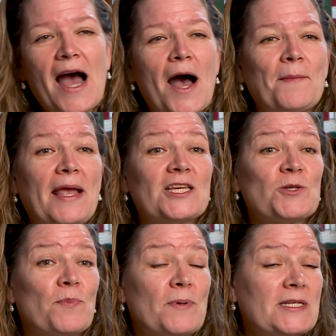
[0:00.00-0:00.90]
um, and
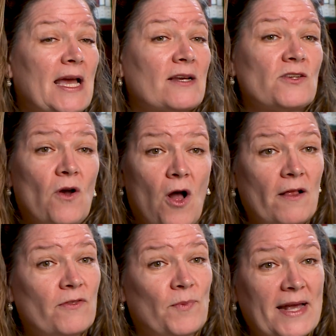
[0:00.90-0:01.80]
to protect
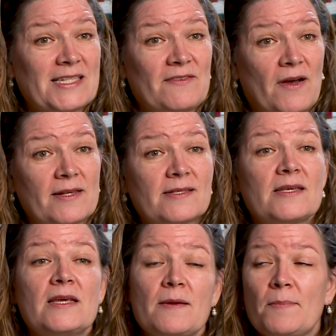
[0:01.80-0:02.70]
all the rest of us,